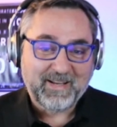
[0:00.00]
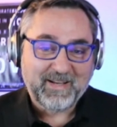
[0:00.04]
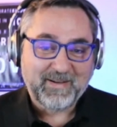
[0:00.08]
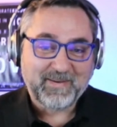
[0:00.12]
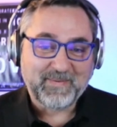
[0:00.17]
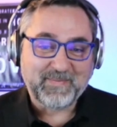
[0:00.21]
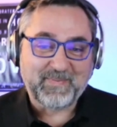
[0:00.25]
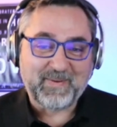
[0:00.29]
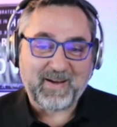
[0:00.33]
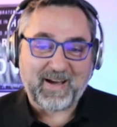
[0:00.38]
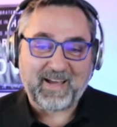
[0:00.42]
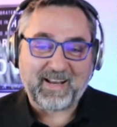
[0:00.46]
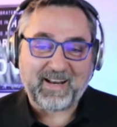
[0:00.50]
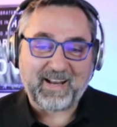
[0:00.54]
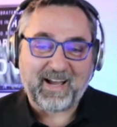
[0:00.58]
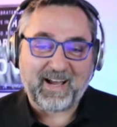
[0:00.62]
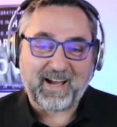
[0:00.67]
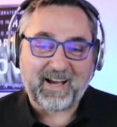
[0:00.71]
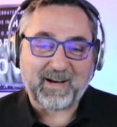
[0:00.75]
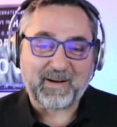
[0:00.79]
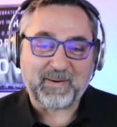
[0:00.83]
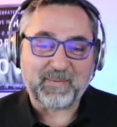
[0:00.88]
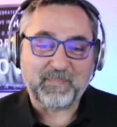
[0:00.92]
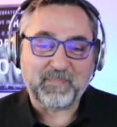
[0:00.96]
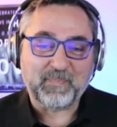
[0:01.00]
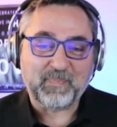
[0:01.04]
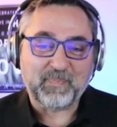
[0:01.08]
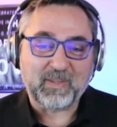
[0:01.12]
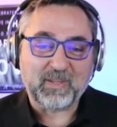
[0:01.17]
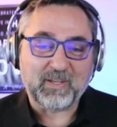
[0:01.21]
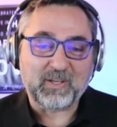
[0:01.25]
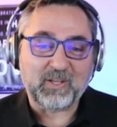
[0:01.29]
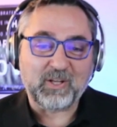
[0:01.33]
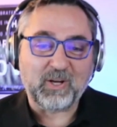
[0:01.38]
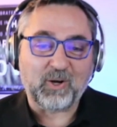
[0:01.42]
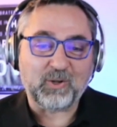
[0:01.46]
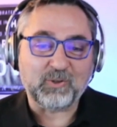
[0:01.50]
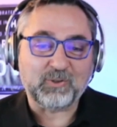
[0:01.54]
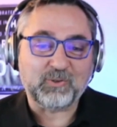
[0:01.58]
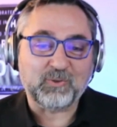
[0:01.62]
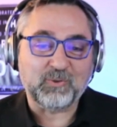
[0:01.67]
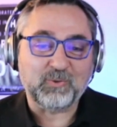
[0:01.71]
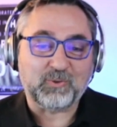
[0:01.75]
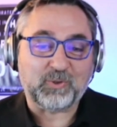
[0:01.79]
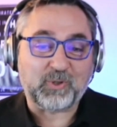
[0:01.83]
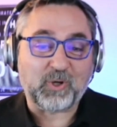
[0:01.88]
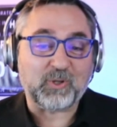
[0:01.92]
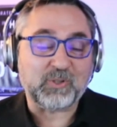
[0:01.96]
But,
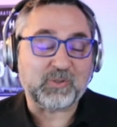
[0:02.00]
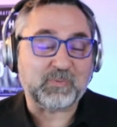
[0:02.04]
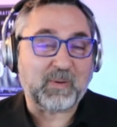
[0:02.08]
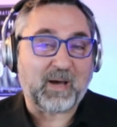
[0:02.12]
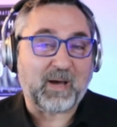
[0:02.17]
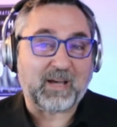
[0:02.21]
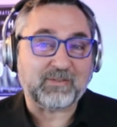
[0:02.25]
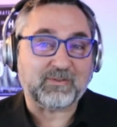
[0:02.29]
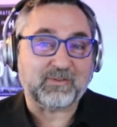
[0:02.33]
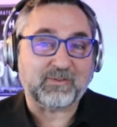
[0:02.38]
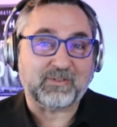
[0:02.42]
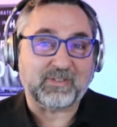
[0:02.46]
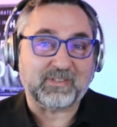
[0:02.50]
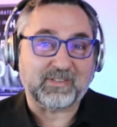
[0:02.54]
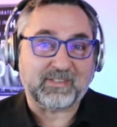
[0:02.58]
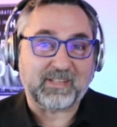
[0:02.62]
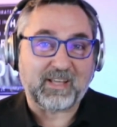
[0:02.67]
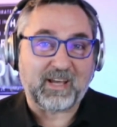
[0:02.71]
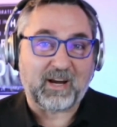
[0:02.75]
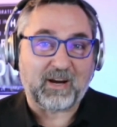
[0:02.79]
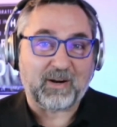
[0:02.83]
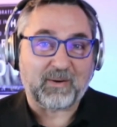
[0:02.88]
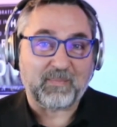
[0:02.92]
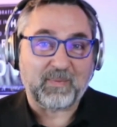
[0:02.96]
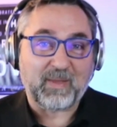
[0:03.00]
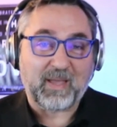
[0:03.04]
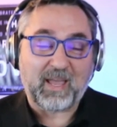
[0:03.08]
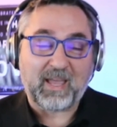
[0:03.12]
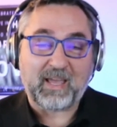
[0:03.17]
Toastmasters is there.